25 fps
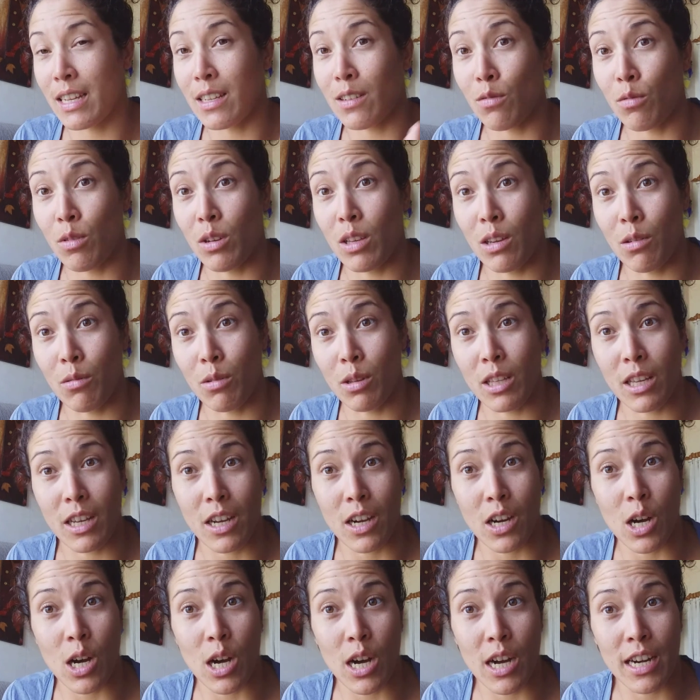it's really, really
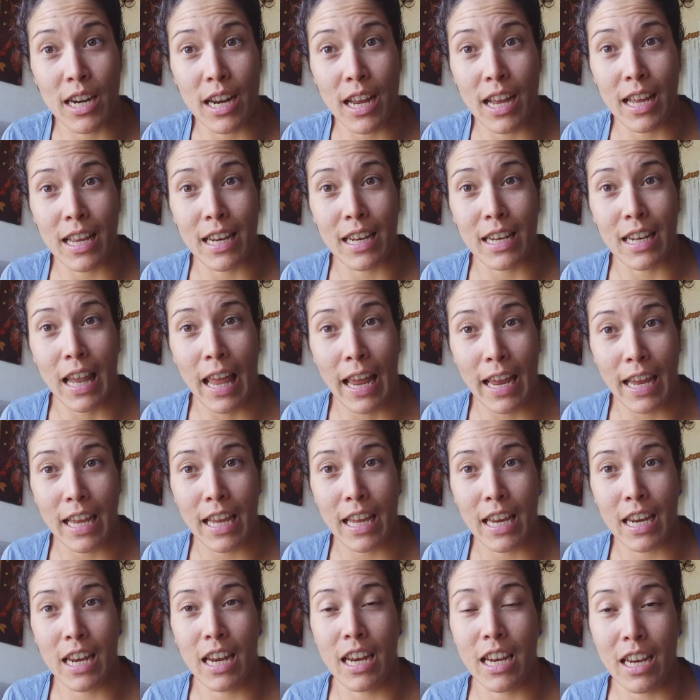hot and like
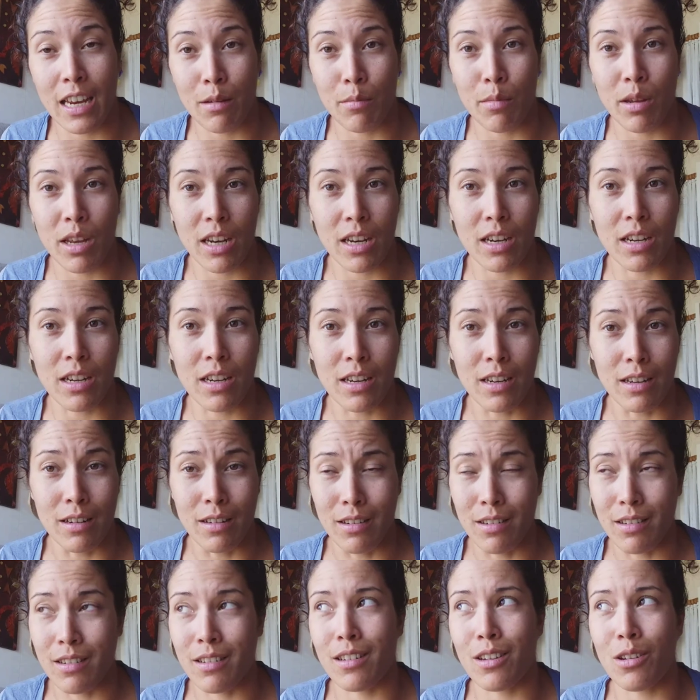Canadian made,
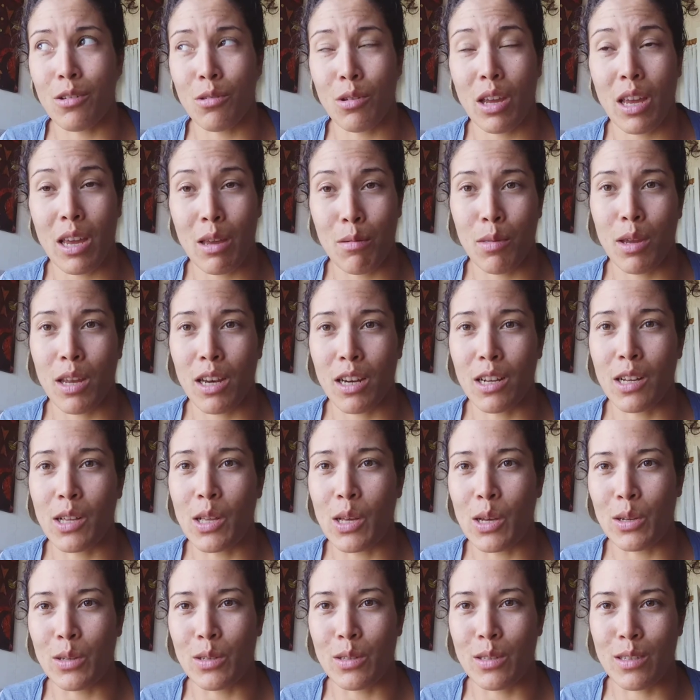UK made
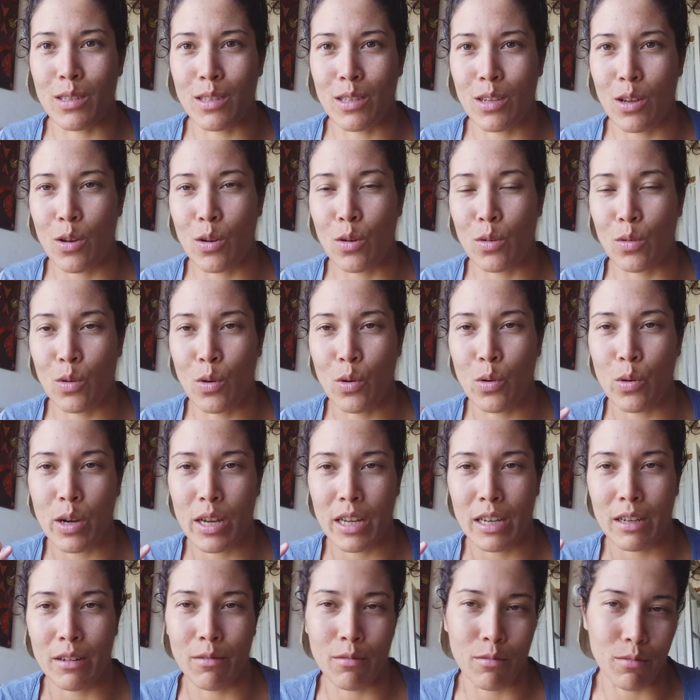clothes don't
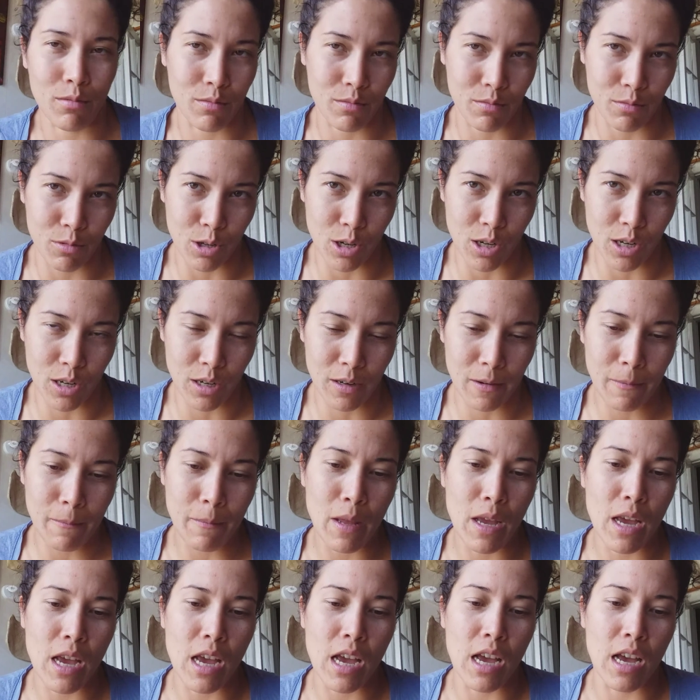quite work.
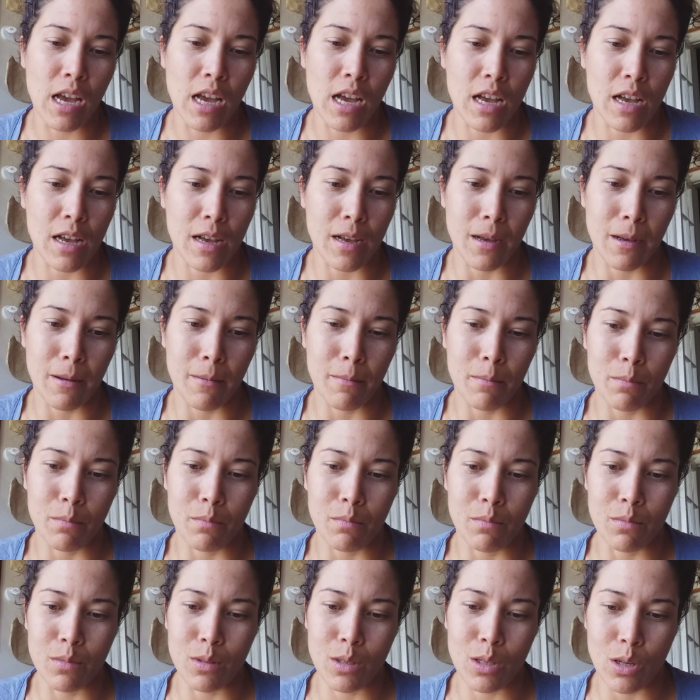
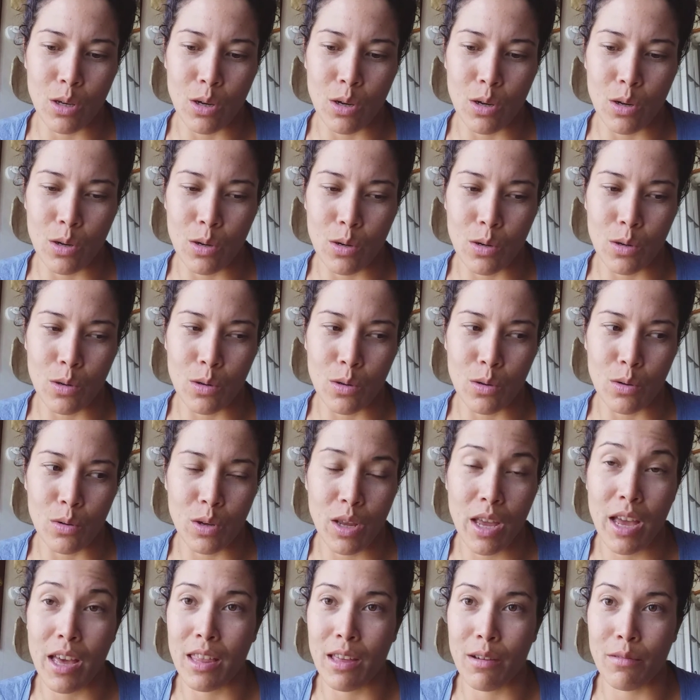So
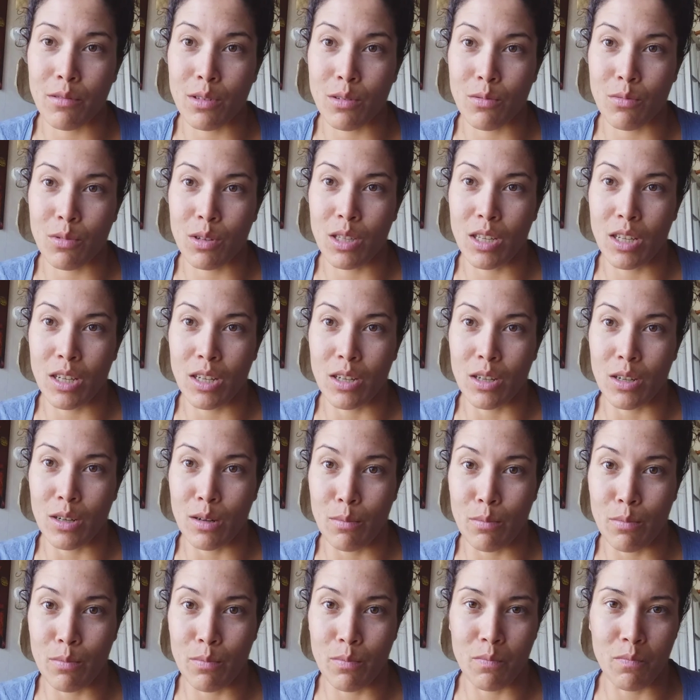yeah, that was a really
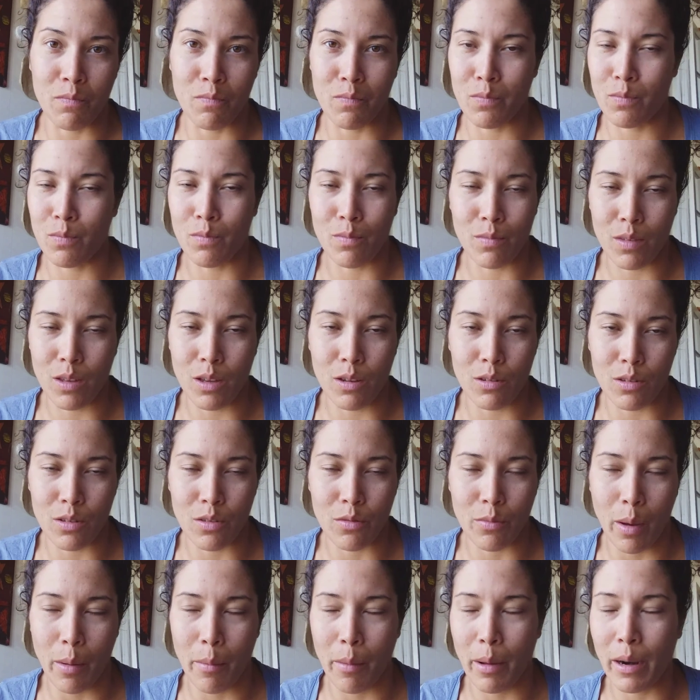good use
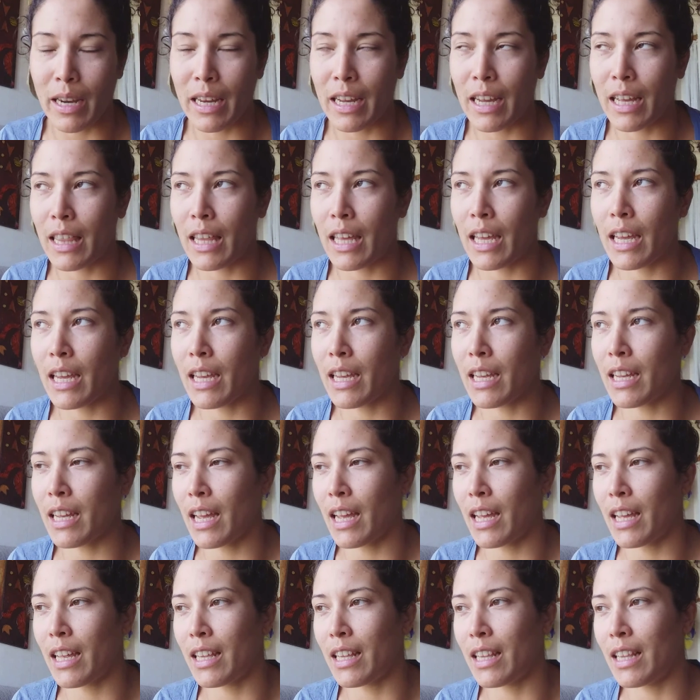of my money, I think,
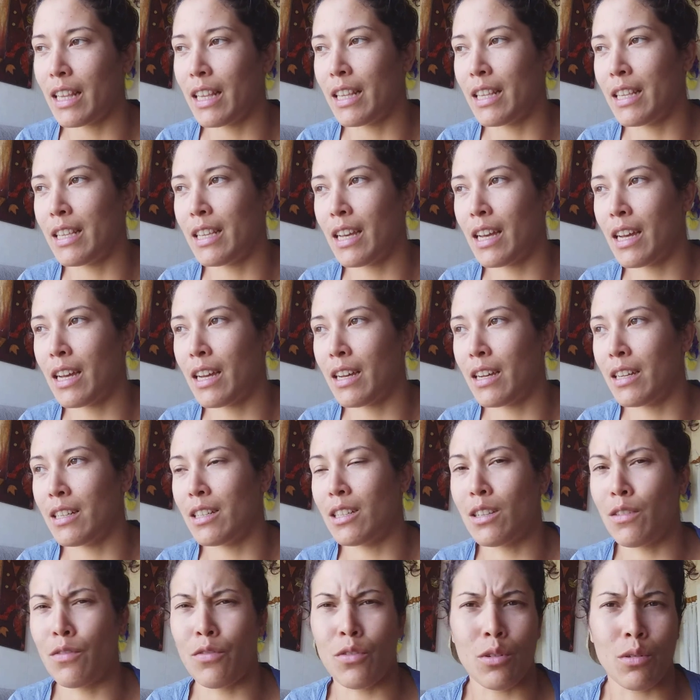and
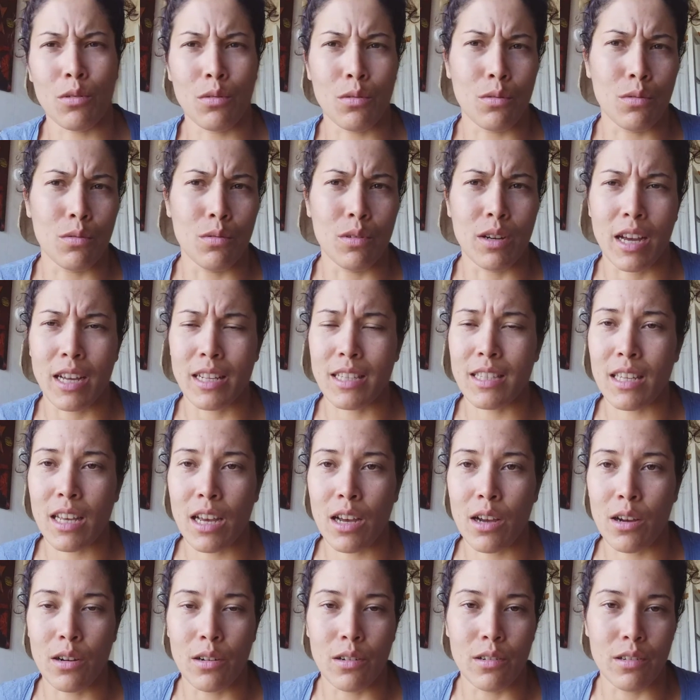just a few nights
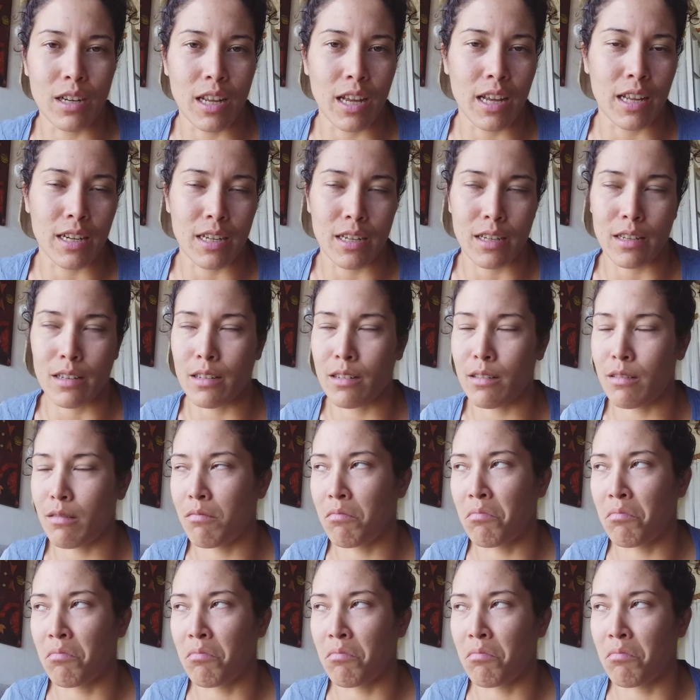out and